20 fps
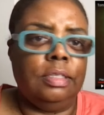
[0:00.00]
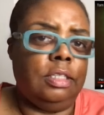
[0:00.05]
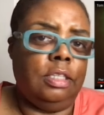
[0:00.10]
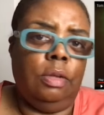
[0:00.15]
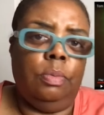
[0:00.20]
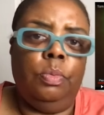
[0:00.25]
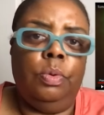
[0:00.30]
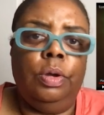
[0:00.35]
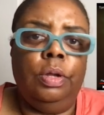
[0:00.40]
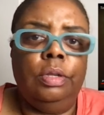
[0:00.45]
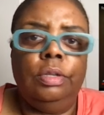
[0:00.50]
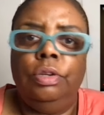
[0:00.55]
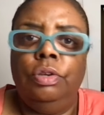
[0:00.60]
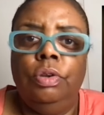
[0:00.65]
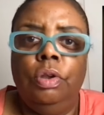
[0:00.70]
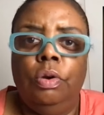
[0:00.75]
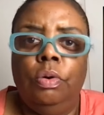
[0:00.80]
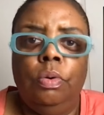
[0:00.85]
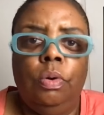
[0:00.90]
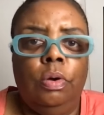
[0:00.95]
someone,
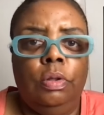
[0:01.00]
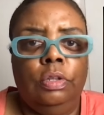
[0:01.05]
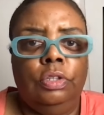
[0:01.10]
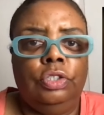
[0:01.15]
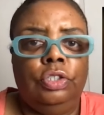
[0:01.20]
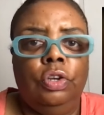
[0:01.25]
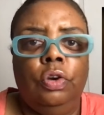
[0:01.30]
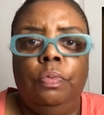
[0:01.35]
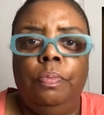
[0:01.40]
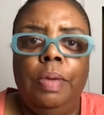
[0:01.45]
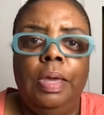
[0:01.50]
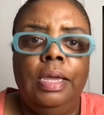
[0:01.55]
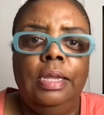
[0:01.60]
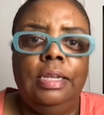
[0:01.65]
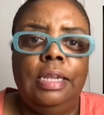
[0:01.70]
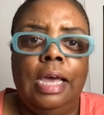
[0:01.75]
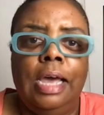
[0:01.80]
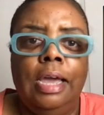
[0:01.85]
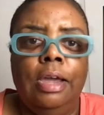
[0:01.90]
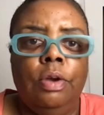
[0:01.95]
you know, on the show
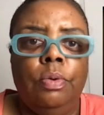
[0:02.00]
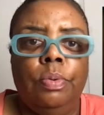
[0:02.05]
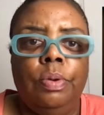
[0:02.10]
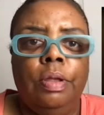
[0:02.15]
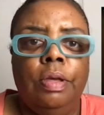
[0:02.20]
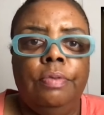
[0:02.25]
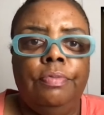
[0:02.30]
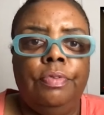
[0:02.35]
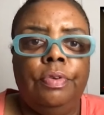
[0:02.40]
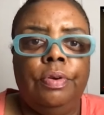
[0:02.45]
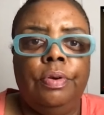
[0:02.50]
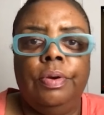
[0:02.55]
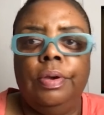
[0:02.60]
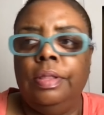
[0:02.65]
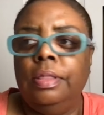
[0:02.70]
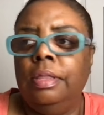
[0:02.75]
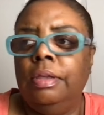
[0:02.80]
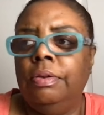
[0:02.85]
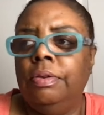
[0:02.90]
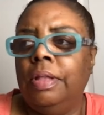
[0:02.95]
may die or whatever,
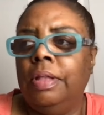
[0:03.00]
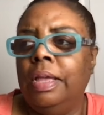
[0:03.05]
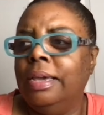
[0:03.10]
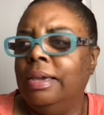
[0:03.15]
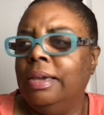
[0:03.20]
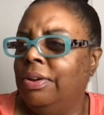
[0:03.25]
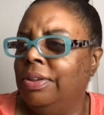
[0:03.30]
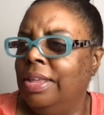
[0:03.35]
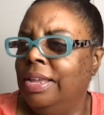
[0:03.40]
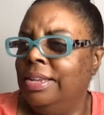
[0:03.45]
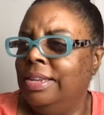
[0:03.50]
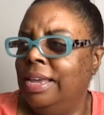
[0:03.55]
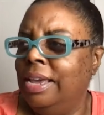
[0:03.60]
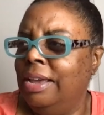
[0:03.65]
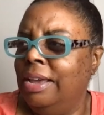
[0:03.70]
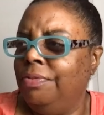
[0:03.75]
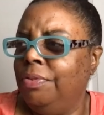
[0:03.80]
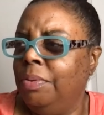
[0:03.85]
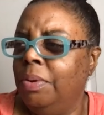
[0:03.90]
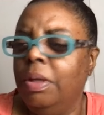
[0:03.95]
and they're like, are they
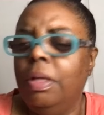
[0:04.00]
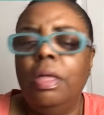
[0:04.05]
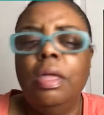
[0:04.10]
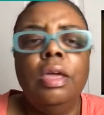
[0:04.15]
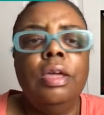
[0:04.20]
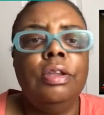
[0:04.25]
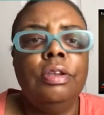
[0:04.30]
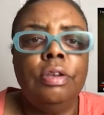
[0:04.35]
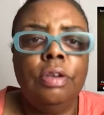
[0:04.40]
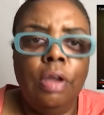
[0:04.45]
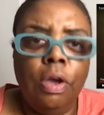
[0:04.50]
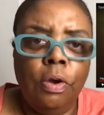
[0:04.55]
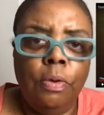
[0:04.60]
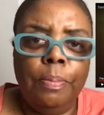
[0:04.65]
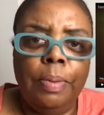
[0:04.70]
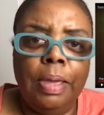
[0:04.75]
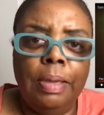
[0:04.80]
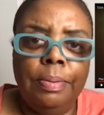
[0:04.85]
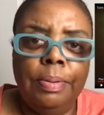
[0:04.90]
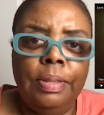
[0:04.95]
dead for real? No,
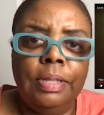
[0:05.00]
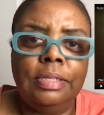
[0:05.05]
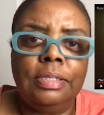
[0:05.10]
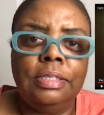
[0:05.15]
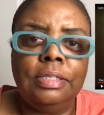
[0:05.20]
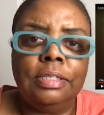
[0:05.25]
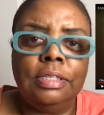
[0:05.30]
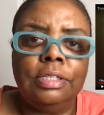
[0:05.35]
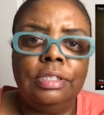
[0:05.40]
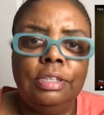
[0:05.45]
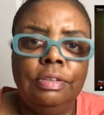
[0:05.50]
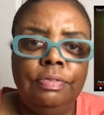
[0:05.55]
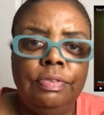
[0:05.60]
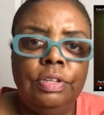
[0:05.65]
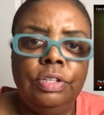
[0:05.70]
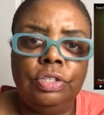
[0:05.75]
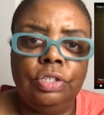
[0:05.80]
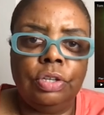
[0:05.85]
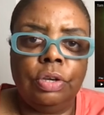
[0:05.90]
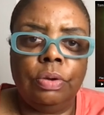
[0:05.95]
baby, this is a
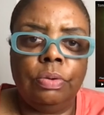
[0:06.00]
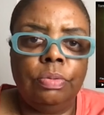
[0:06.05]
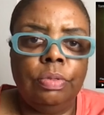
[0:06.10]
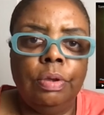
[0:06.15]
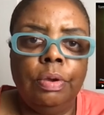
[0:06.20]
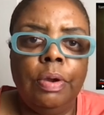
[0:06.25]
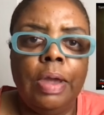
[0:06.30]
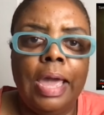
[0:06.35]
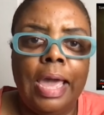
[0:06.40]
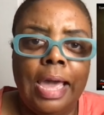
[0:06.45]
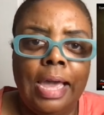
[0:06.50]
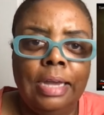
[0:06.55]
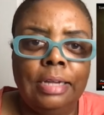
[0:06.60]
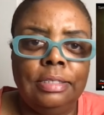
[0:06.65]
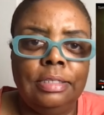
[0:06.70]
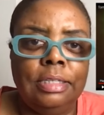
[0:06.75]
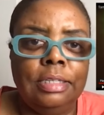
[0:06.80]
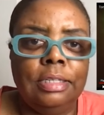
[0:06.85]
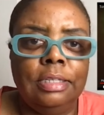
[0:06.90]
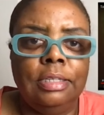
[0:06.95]
TV show. They're
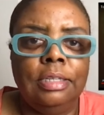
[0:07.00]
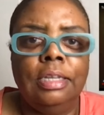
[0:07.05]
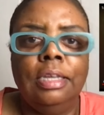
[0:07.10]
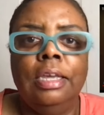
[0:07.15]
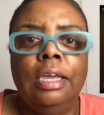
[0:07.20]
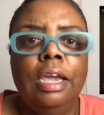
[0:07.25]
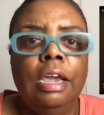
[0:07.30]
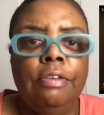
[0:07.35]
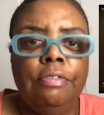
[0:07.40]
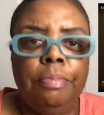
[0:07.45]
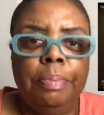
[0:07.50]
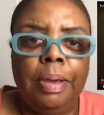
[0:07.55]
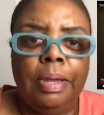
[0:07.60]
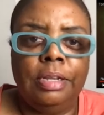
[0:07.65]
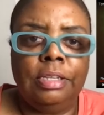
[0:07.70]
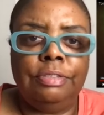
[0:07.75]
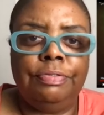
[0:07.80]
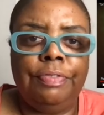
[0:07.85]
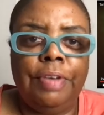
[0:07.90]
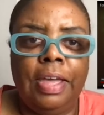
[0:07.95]
acting.
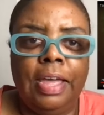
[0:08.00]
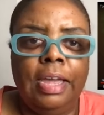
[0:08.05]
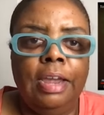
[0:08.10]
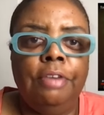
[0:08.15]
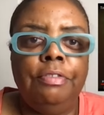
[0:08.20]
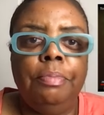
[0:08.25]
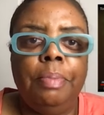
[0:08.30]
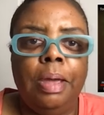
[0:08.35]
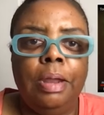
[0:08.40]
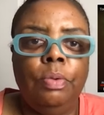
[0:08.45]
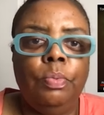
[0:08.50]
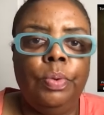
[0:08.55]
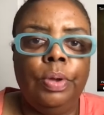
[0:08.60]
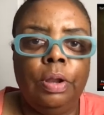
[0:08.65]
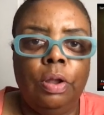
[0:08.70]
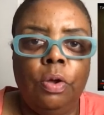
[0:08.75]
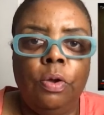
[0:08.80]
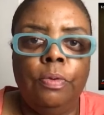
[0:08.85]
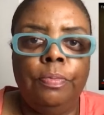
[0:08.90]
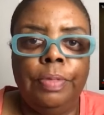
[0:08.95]
Everybody's fine. Everybody
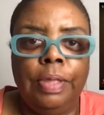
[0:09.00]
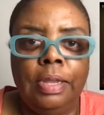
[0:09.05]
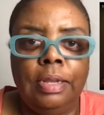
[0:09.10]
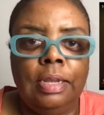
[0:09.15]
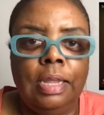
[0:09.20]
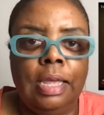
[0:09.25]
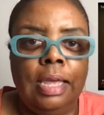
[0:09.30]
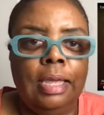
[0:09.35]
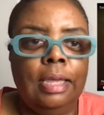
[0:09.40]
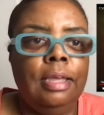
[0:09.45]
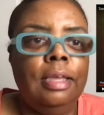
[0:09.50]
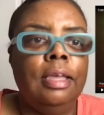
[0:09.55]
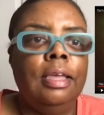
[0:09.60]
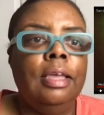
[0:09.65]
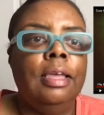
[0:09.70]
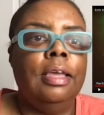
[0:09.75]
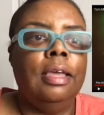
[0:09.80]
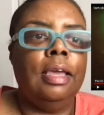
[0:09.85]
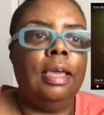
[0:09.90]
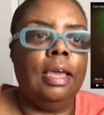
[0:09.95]
went home that day
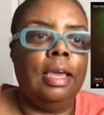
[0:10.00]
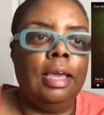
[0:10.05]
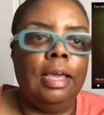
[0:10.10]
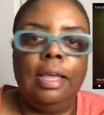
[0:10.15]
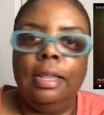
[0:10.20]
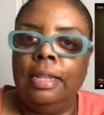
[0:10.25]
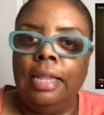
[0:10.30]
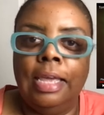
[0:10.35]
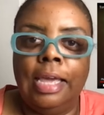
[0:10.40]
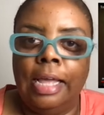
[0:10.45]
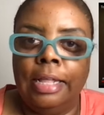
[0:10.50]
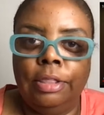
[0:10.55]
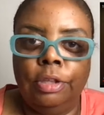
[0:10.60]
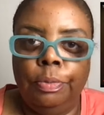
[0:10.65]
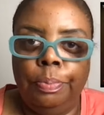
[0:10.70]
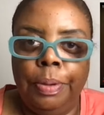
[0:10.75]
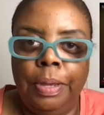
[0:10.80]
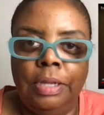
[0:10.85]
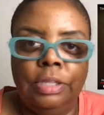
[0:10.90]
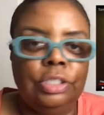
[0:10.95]
and they got
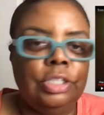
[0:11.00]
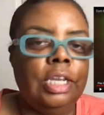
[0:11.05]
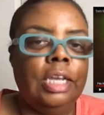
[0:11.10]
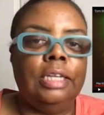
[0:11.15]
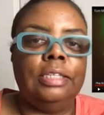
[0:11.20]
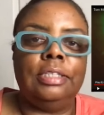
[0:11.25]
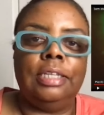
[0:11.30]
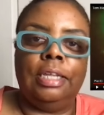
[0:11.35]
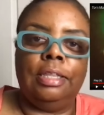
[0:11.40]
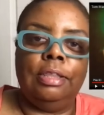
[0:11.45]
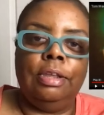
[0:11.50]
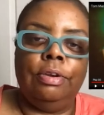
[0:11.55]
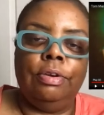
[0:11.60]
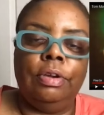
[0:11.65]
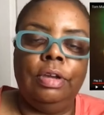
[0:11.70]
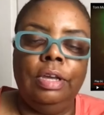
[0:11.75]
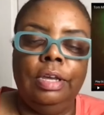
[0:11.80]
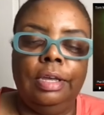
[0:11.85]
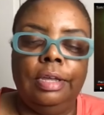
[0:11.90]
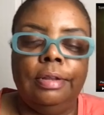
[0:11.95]
their paychecks and they're
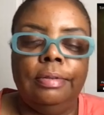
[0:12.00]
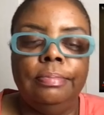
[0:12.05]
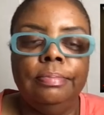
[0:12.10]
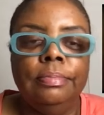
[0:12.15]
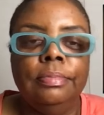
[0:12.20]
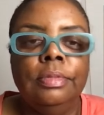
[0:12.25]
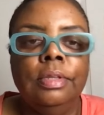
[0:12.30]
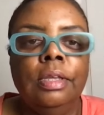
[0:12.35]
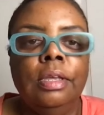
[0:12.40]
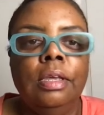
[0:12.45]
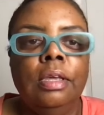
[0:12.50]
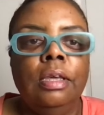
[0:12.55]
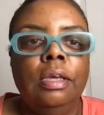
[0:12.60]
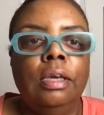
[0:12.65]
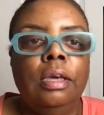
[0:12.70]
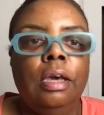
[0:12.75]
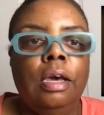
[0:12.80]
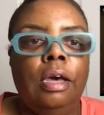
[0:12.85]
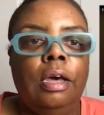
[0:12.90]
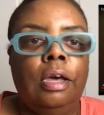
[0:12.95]
good.
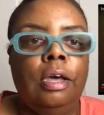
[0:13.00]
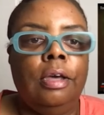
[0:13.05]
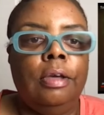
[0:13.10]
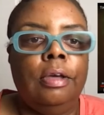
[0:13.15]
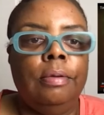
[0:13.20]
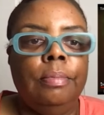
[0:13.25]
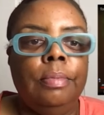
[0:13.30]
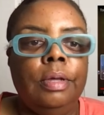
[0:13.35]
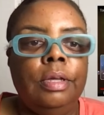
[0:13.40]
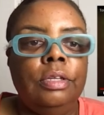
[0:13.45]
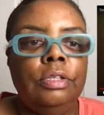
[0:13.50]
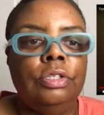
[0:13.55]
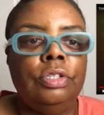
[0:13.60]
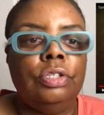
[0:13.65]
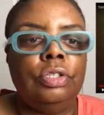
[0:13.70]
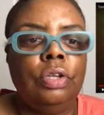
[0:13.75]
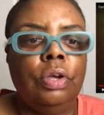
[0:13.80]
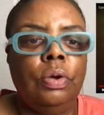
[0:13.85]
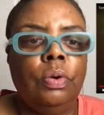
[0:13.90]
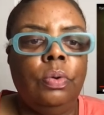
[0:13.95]
Um,
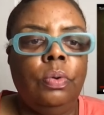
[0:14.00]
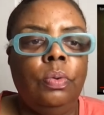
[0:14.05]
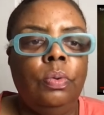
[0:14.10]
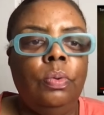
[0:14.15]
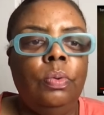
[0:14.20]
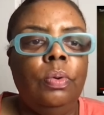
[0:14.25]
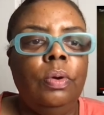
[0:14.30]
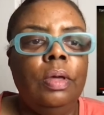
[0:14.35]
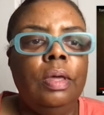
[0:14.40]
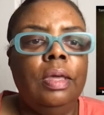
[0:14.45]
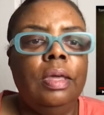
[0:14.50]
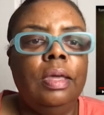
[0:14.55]
so,